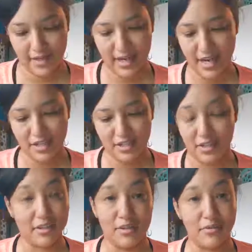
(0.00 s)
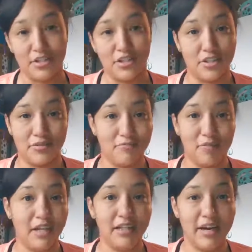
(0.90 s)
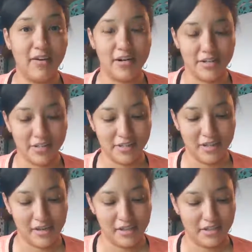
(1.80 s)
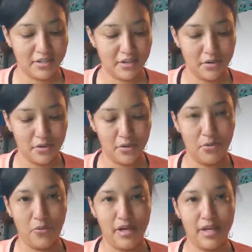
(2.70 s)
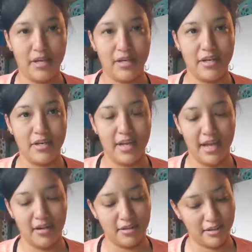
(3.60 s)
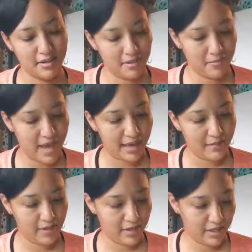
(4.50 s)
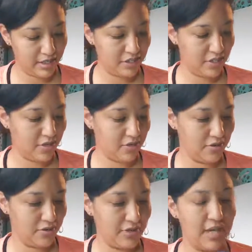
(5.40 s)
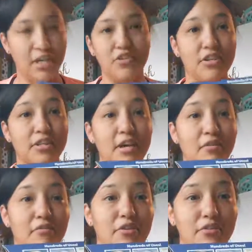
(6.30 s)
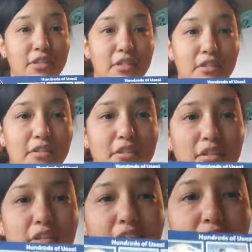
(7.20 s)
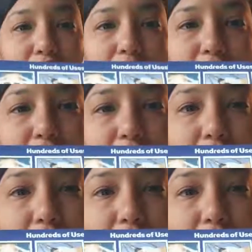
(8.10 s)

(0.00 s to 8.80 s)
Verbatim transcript: and I just thought it was just hilarious. So when and on the back of it, it shows hundreds of uses. You can use it